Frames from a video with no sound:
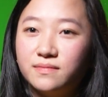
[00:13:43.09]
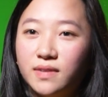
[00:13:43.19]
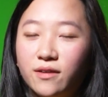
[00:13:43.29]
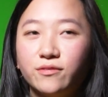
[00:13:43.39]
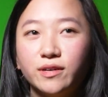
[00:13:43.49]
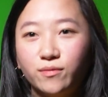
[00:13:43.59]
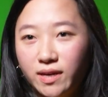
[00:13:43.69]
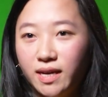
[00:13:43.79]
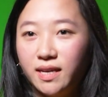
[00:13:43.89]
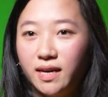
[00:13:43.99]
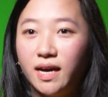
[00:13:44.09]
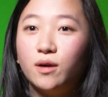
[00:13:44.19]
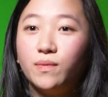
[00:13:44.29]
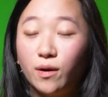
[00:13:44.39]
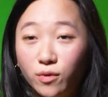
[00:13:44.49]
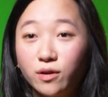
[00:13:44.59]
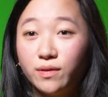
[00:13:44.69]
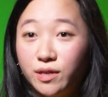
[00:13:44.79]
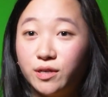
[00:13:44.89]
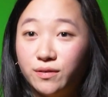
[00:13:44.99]
every weekend I work
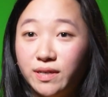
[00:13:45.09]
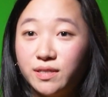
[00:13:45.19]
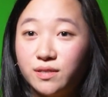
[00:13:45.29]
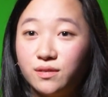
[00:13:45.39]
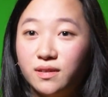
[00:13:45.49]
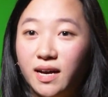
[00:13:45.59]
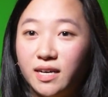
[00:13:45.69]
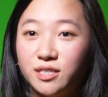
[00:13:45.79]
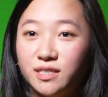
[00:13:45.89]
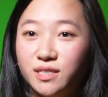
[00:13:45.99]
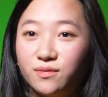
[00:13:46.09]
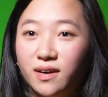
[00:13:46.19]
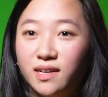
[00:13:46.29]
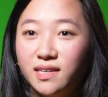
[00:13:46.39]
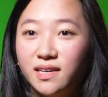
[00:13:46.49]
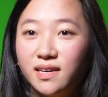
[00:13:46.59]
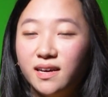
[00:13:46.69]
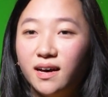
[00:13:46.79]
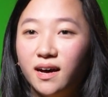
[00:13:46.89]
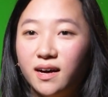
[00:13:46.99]
with a Korean school actually as well.
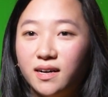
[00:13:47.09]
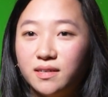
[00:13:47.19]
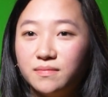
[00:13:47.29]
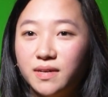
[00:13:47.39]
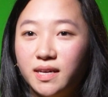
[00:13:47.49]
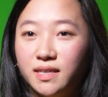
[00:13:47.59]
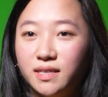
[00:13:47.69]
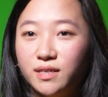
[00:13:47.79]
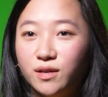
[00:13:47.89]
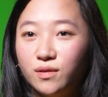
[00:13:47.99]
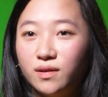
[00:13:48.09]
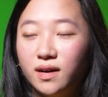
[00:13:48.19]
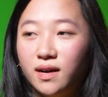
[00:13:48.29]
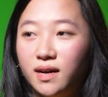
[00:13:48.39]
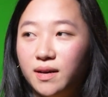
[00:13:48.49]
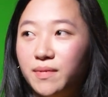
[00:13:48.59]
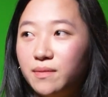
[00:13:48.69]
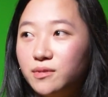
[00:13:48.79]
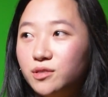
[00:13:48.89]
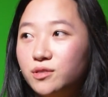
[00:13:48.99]
And you know, I'm
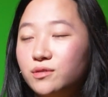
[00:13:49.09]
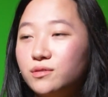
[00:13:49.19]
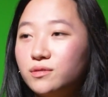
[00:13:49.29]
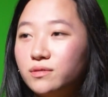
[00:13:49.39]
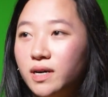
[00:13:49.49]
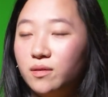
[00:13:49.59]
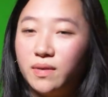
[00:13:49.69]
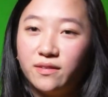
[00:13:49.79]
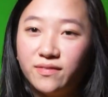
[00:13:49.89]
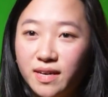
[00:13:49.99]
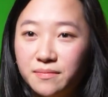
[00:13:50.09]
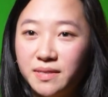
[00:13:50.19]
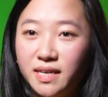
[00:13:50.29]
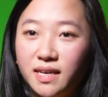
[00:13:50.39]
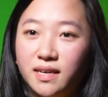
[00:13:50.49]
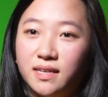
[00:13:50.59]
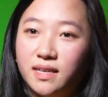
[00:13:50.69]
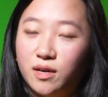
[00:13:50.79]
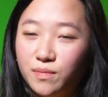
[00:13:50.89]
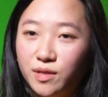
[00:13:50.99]
able to help my family and
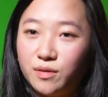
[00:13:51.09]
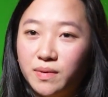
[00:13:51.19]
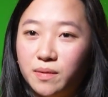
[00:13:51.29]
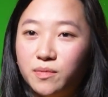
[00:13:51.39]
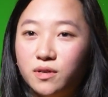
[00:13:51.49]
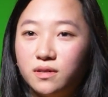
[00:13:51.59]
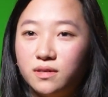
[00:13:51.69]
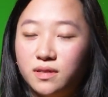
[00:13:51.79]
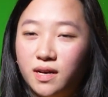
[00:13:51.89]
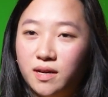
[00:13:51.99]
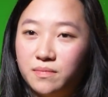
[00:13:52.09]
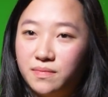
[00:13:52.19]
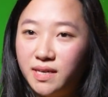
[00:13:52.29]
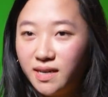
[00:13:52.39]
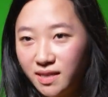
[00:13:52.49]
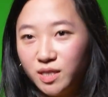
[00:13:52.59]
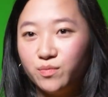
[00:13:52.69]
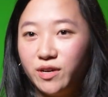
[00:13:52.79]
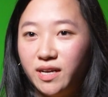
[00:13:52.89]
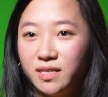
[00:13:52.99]
help other people. Being on this
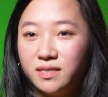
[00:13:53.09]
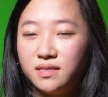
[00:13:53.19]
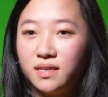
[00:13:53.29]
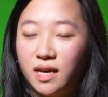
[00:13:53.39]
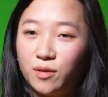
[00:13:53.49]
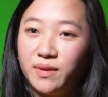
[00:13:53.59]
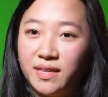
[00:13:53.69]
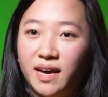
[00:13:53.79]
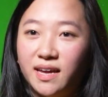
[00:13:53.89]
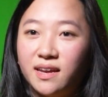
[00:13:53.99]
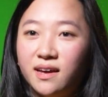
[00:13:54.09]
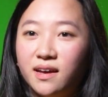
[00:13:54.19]
break has allowed me that.